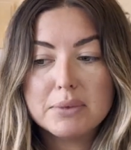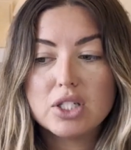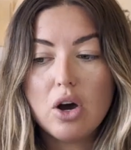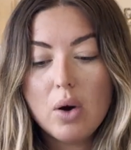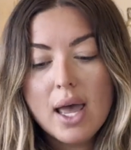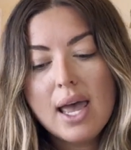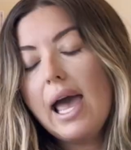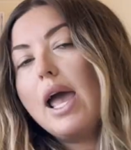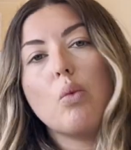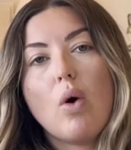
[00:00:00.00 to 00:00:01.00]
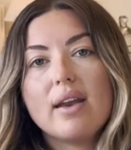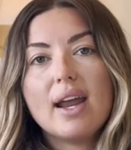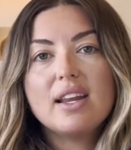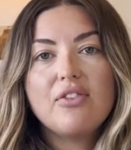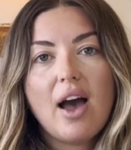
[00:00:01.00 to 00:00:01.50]
So at
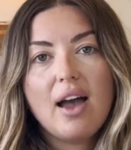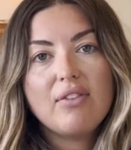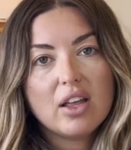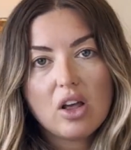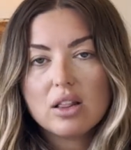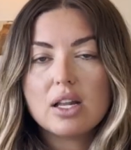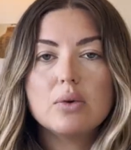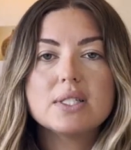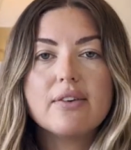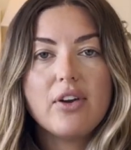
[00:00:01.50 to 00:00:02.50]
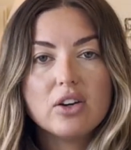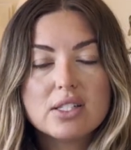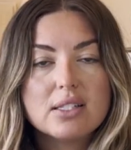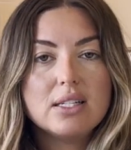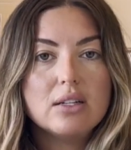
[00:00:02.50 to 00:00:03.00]
195, I thought that it was a fair
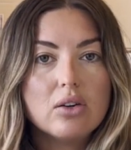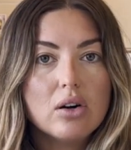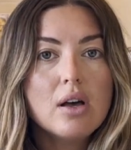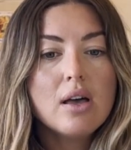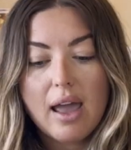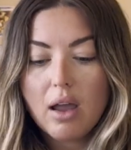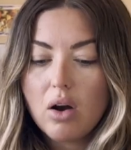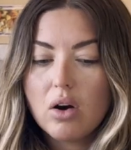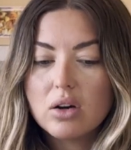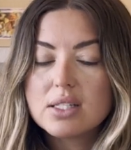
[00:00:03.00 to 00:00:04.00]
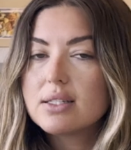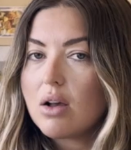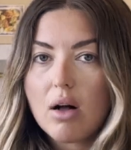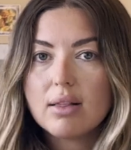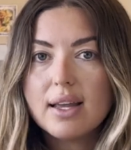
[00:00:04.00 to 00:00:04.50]
steal. They are
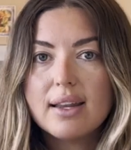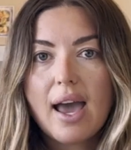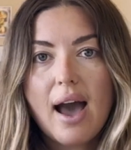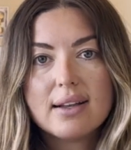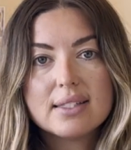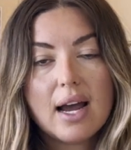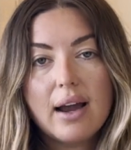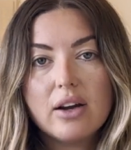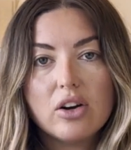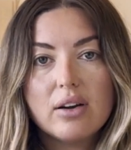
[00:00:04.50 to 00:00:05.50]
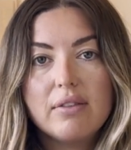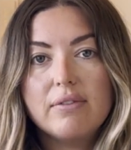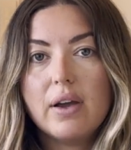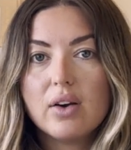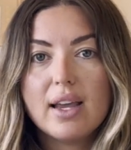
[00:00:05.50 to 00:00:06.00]
solid cast iron,
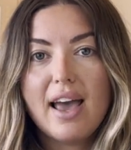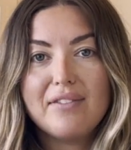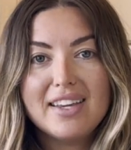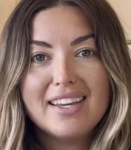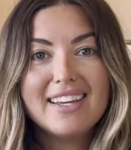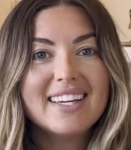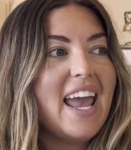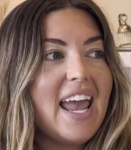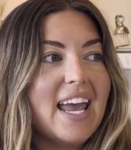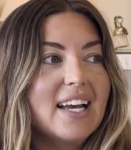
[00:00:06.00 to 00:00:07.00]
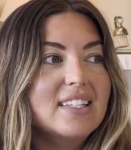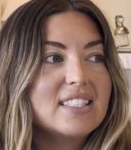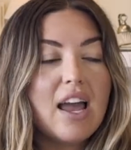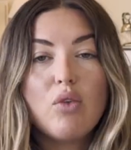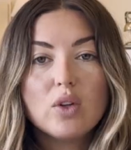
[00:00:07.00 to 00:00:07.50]
very heavy, and
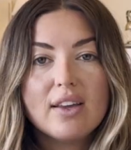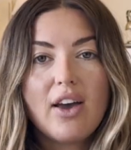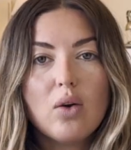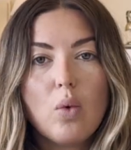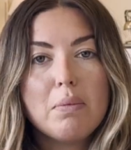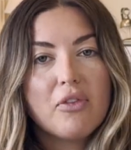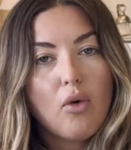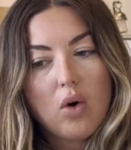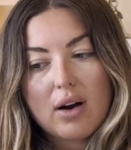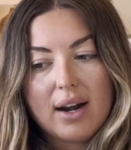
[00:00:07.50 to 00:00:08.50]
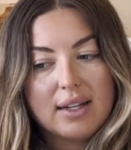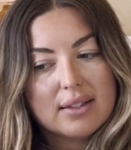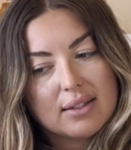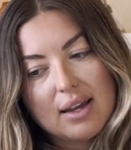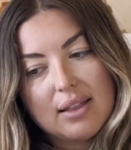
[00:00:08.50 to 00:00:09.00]
I've only found one before and
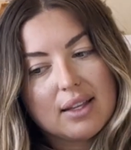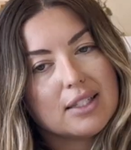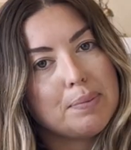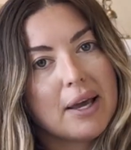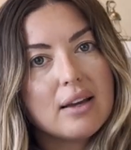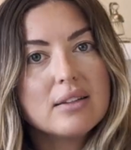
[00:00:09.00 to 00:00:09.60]
it's like this big.